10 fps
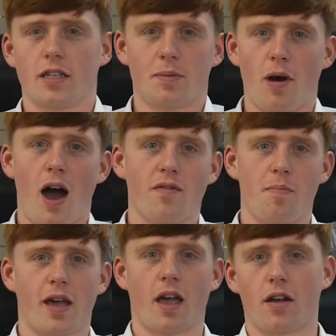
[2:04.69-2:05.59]
it's part of a
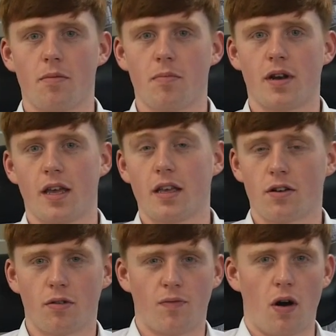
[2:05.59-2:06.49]
bigger company
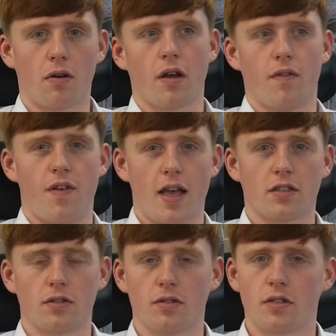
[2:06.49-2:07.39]
called Volker
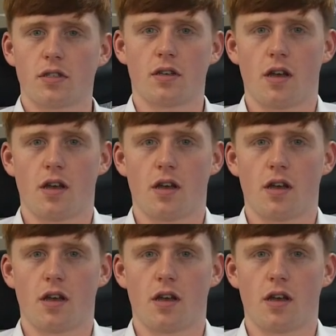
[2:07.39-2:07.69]
Vessels,